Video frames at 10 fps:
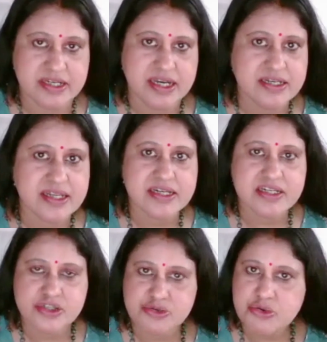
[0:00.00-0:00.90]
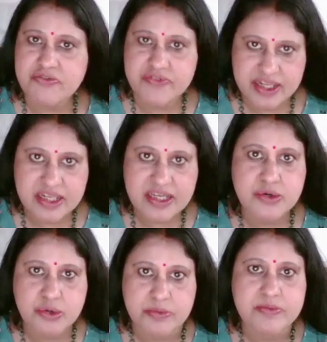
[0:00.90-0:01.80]
And that is true of any
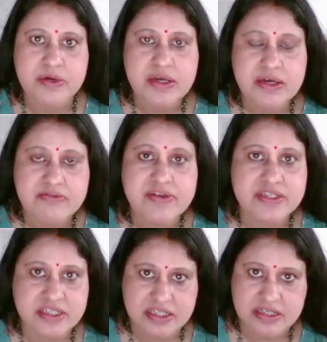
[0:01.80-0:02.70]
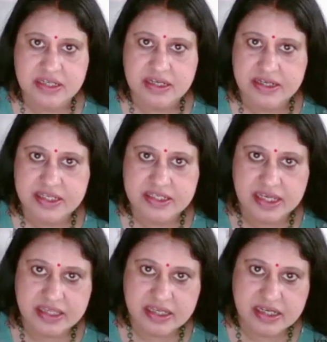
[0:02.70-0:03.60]
group which is
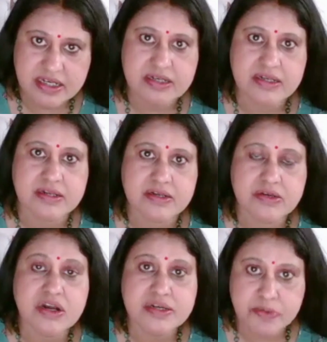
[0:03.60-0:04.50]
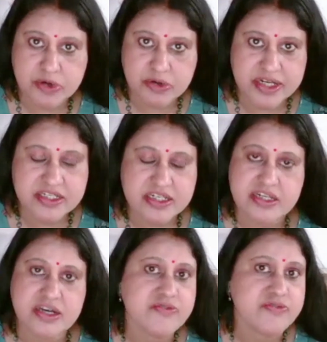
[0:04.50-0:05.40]
either not progressed
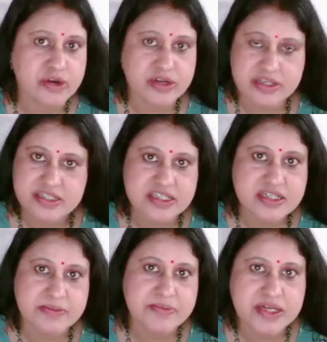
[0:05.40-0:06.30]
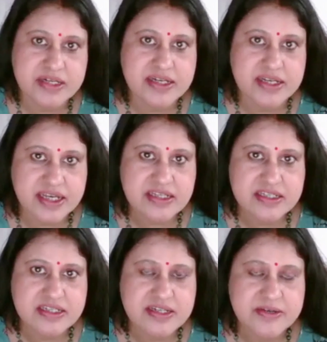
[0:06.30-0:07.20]
enough or is discriminated
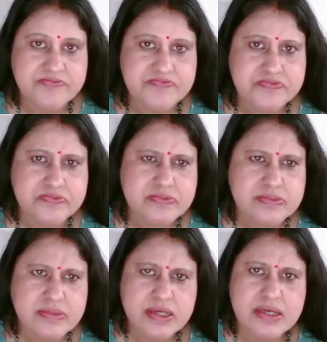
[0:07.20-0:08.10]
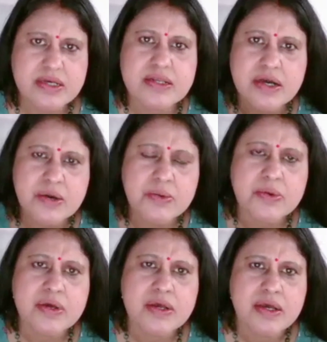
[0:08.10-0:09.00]
against.
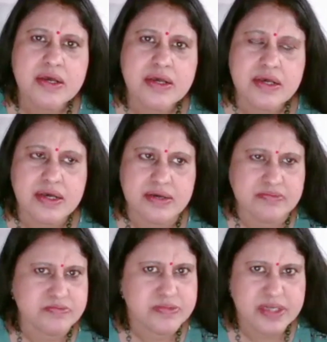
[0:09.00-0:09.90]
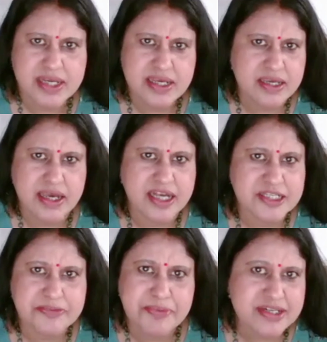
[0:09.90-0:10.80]
Now, three
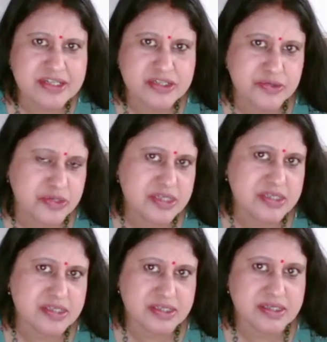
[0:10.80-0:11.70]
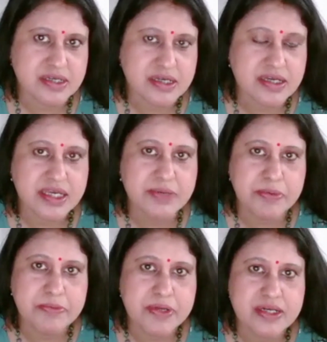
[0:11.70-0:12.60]
aspects to this
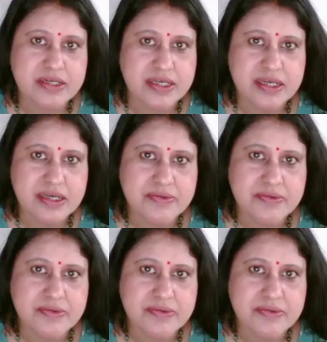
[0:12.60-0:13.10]
capability.